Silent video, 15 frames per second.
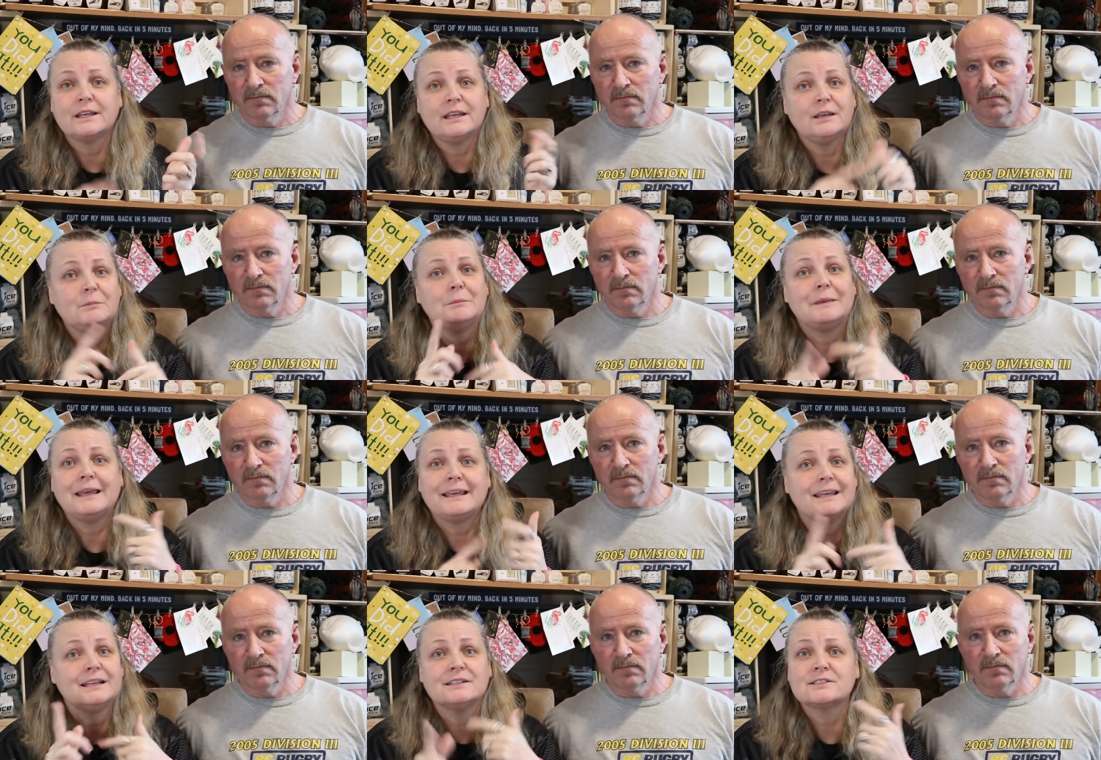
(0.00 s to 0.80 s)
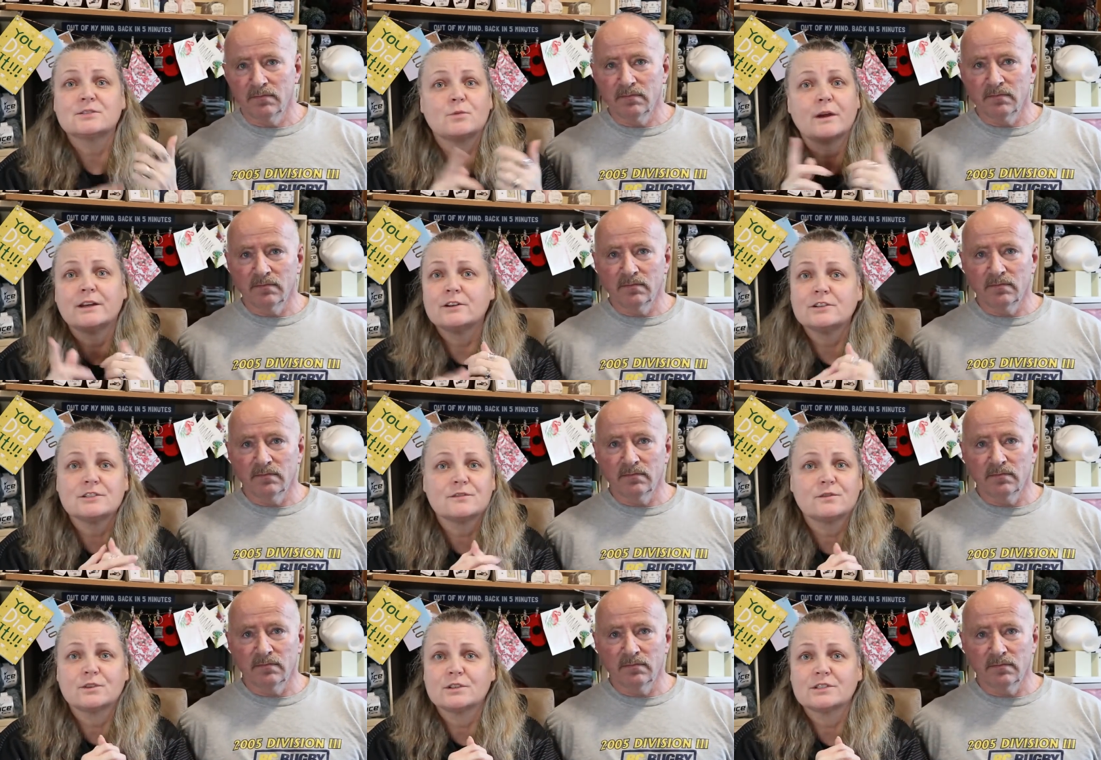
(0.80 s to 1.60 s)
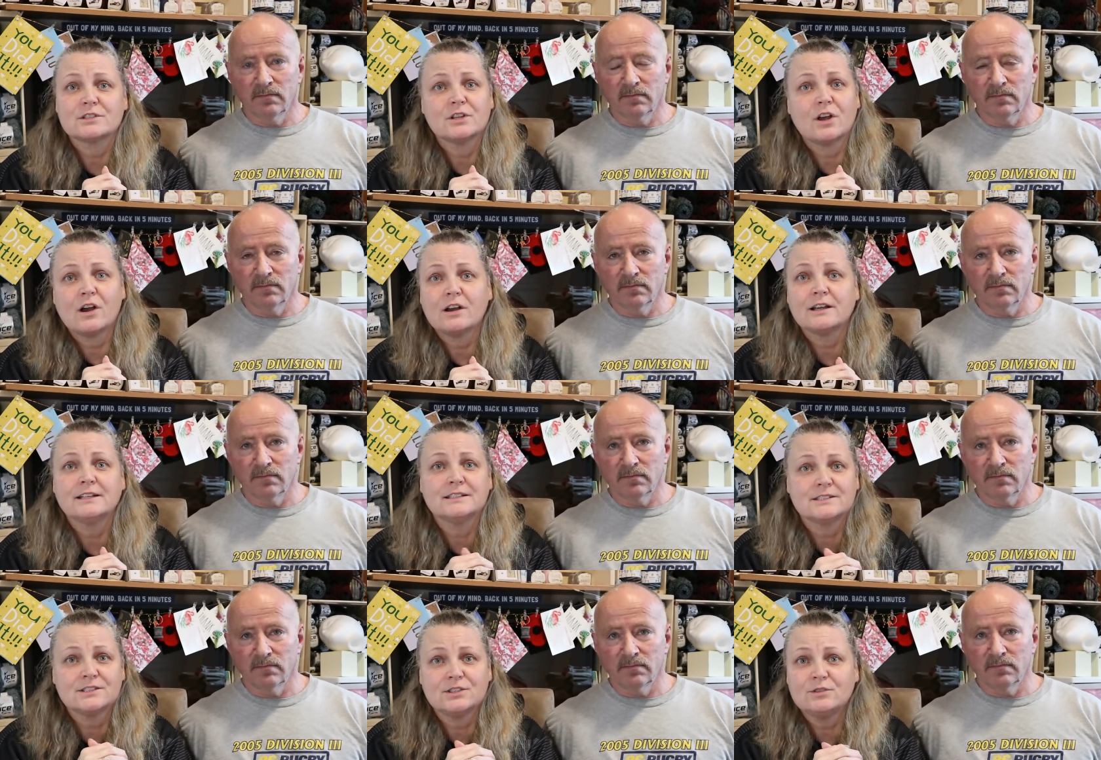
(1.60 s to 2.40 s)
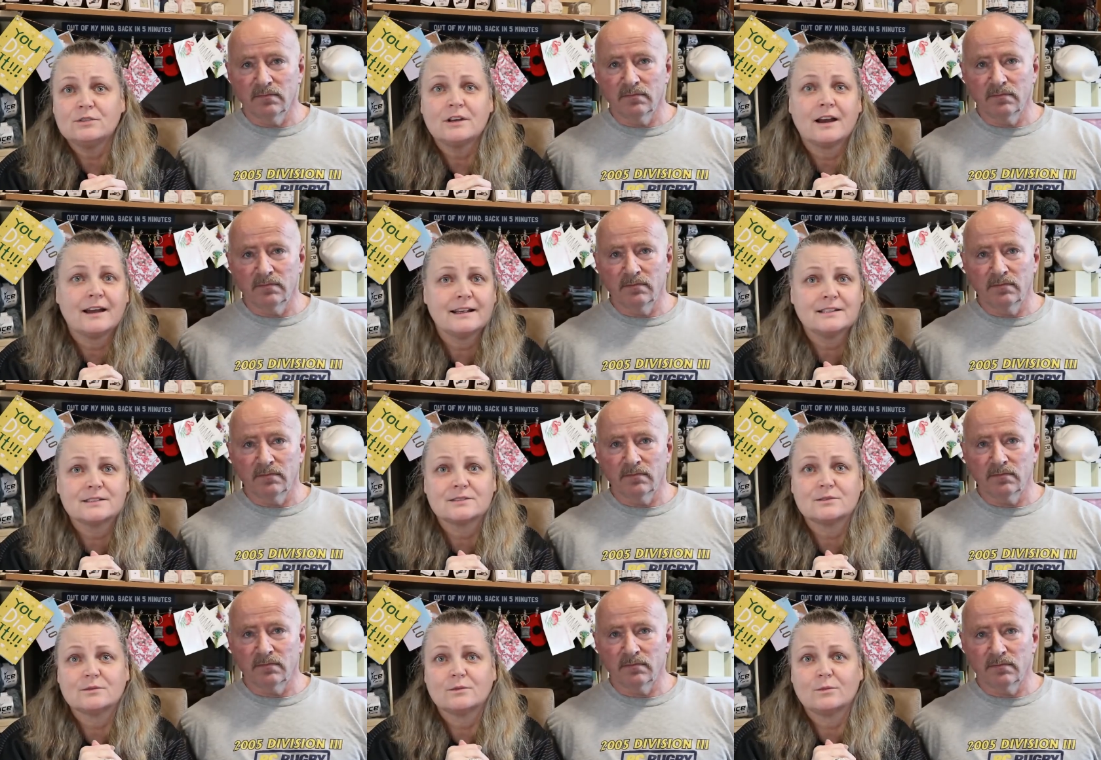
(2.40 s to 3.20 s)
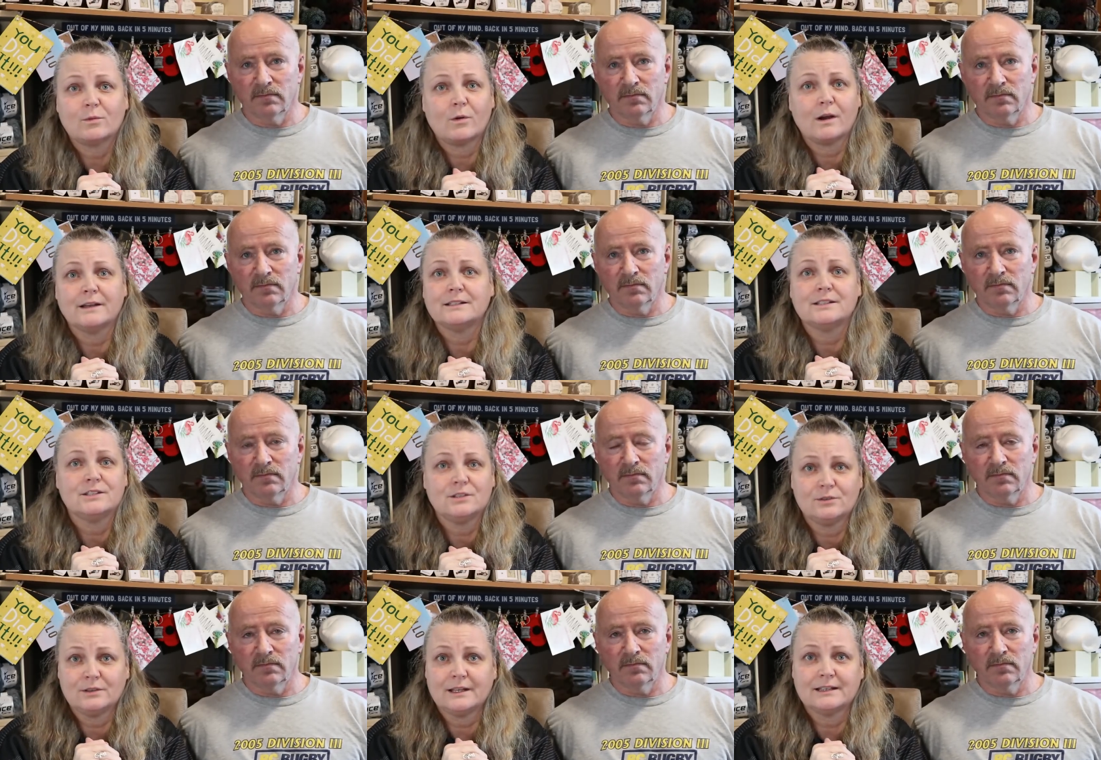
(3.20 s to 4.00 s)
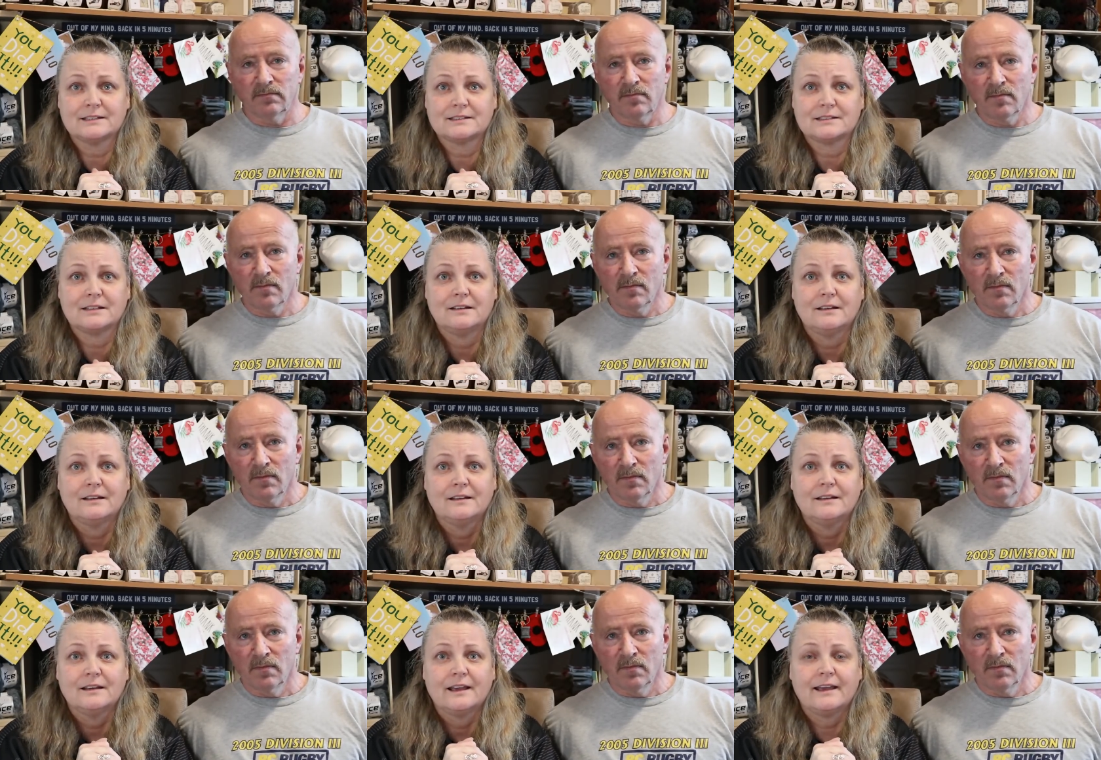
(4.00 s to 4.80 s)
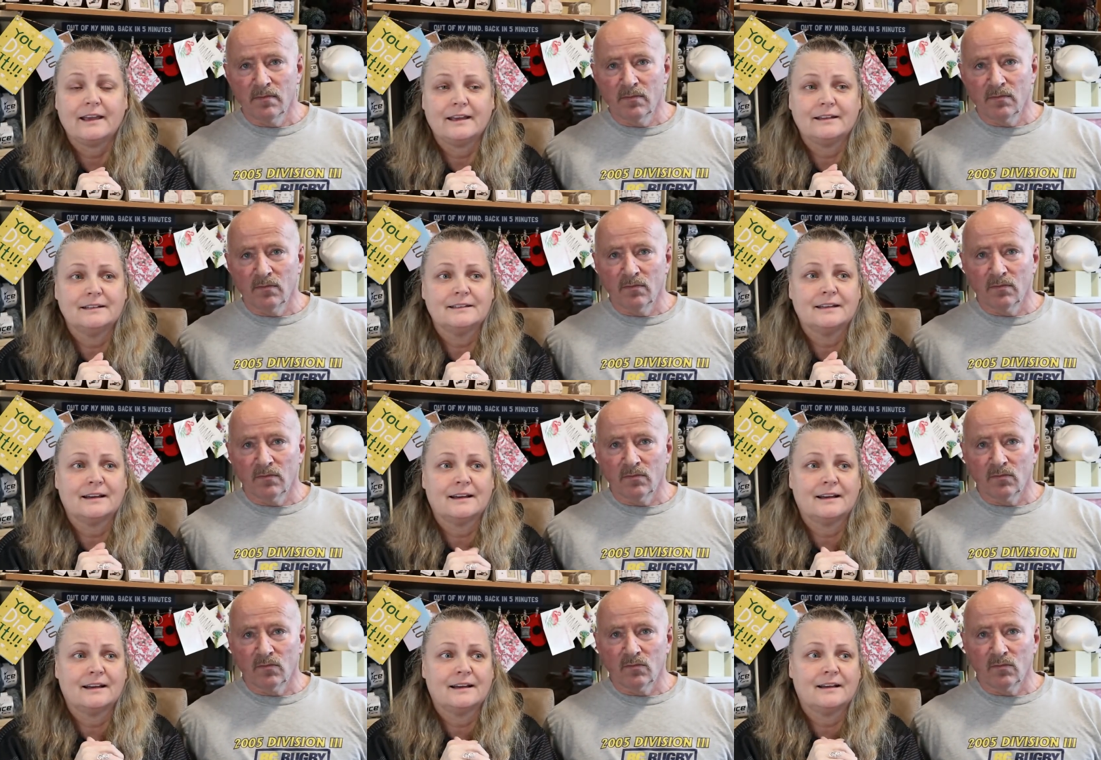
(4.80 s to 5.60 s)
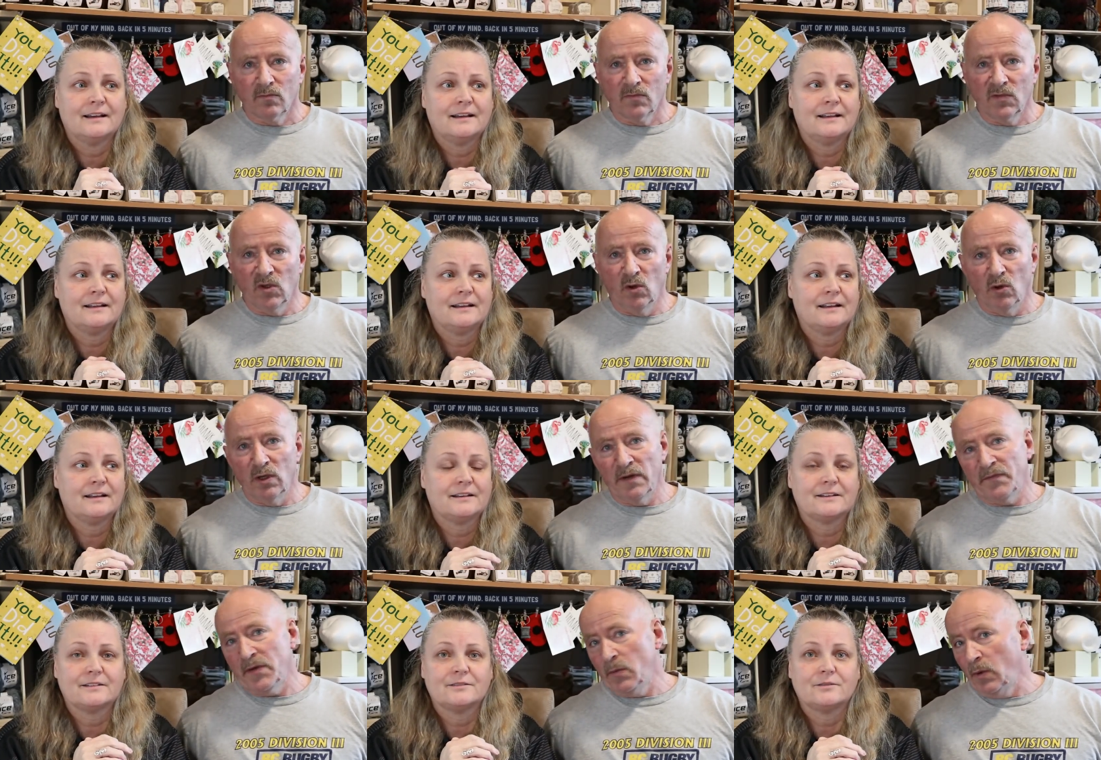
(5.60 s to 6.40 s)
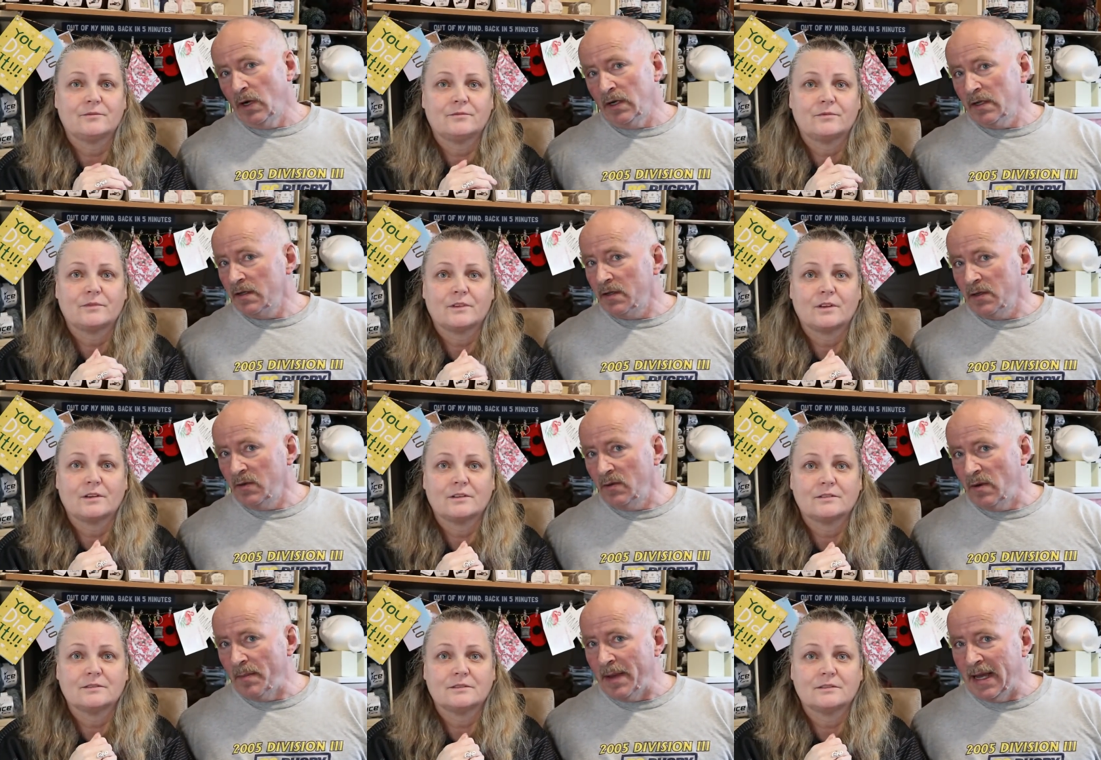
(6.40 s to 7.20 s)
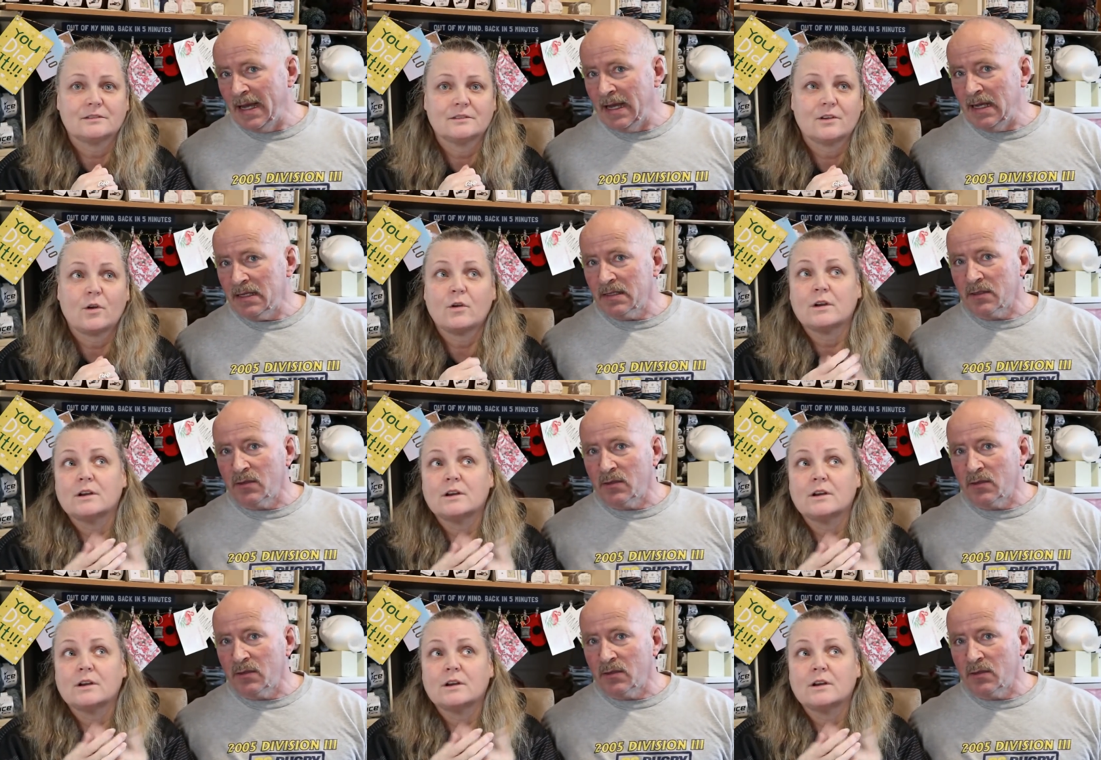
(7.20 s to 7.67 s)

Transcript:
Speaker 1: keep making sweaters for as long as you guys want to do this. And uh,
Speaker 2: or if you want to do a mask